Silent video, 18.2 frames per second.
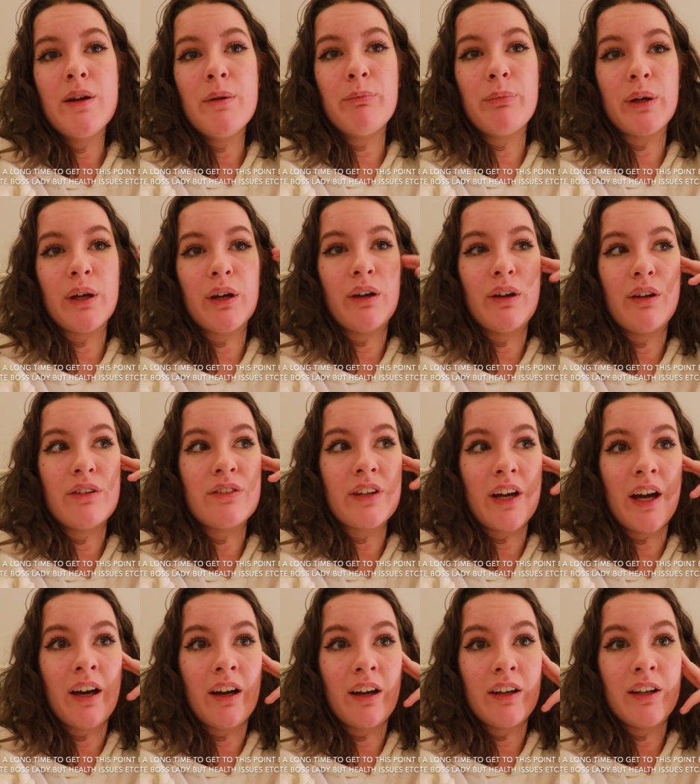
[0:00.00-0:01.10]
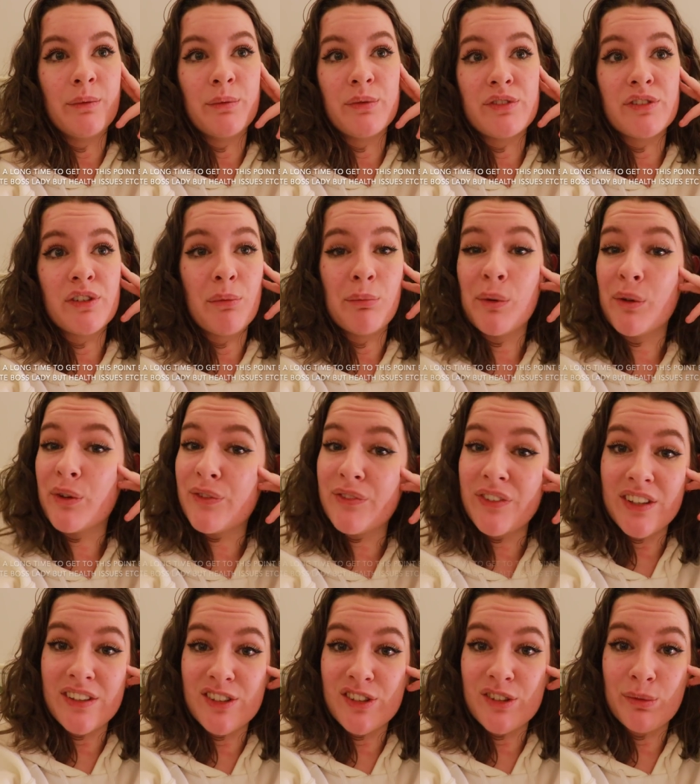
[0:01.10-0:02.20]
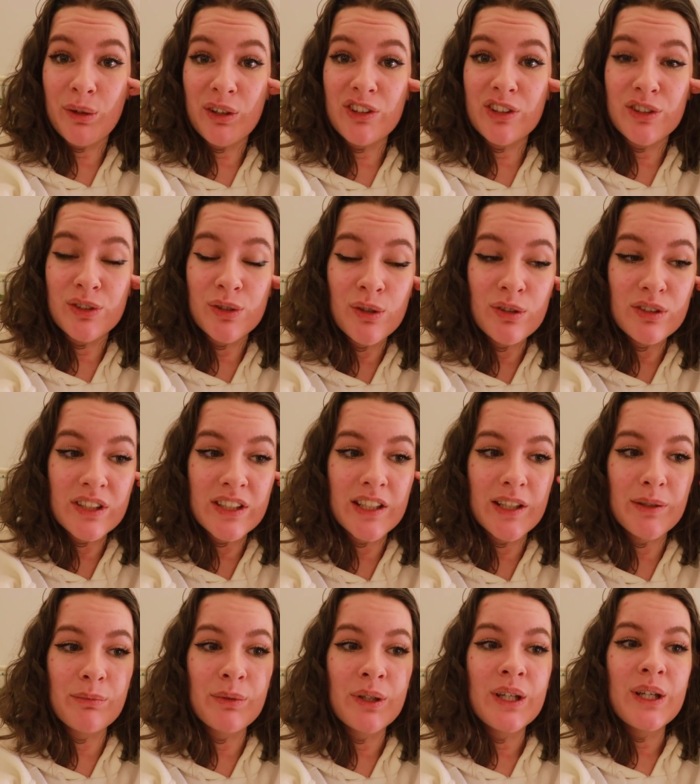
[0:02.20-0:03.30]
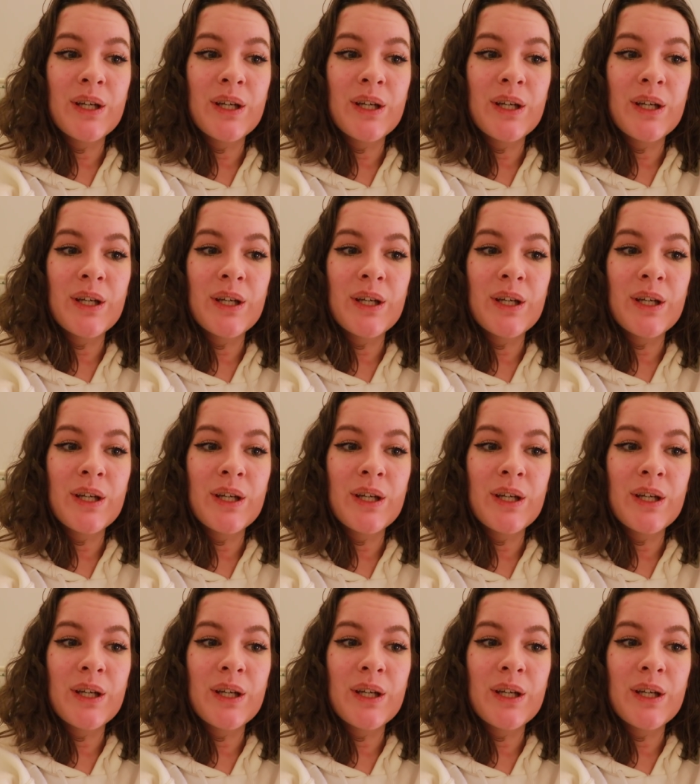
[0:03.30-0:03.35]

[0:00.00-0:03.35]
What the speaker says: because I was not motivated to actually talk to them.